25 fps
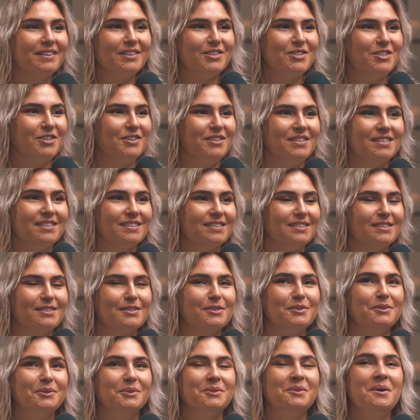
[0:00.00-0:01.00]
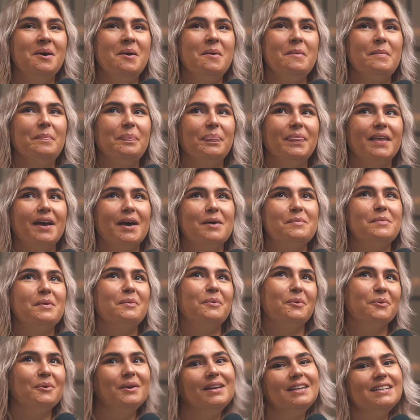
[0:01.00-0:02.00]
the Tudors in school, and we
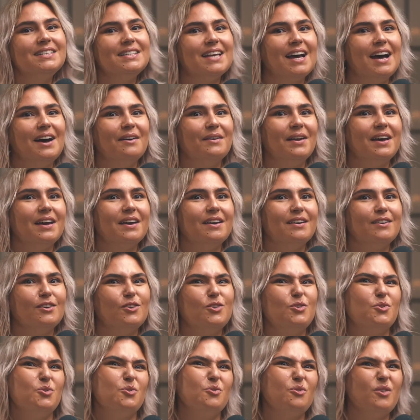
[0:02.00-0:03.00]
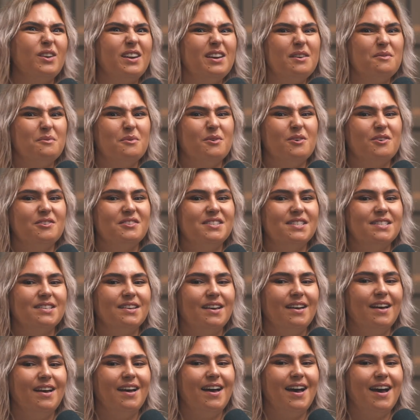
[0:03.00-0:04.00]
were all into how like gory it was.
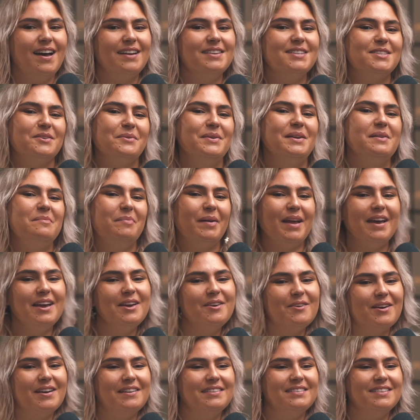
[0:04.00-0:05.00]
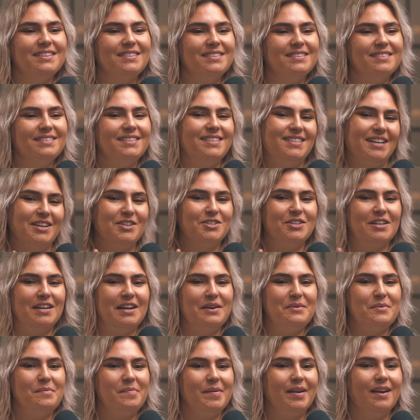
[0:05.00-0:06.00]
And so in a playground session
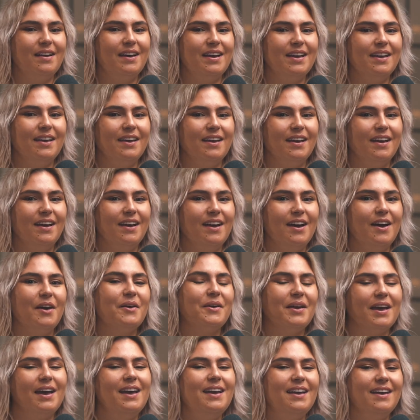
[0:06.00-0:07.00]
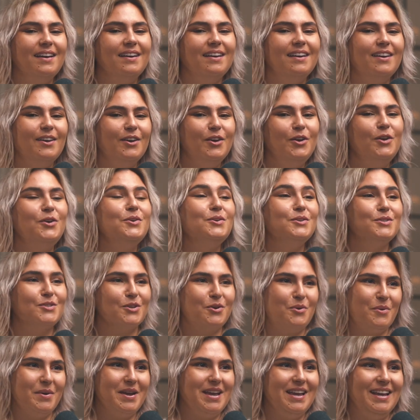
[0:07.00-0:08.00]
it would be like, okay, who's the
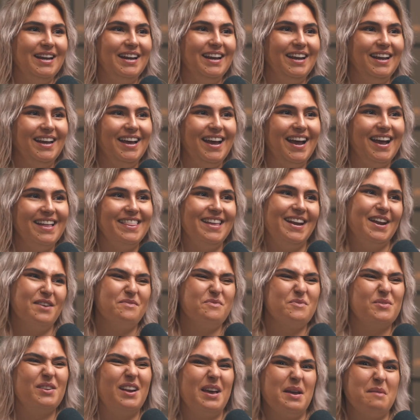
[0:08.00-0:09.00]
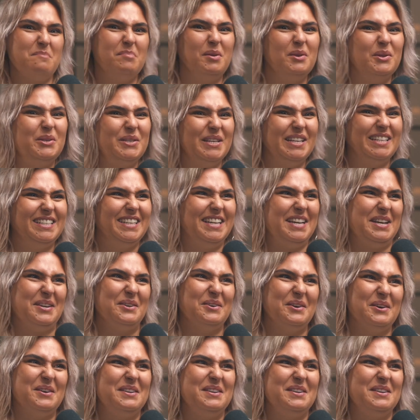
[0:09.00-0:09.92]
queen? And then everyone like plotting to kill her,